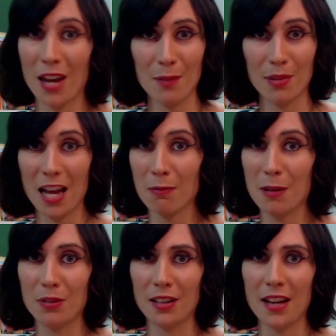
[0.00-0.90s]
pay black
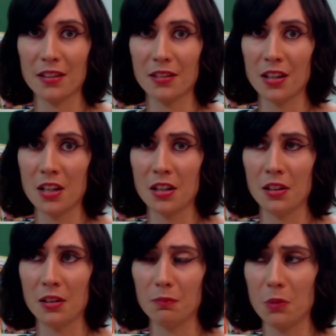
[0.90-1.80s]
people less.
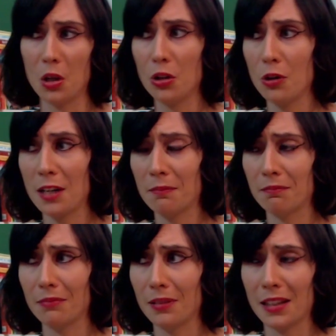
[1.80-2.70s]
Although I
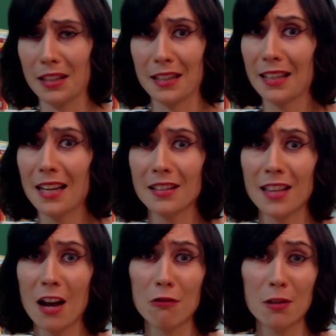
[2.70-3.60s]
guess
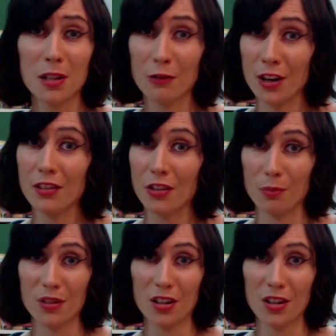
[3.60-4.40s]
that would be racism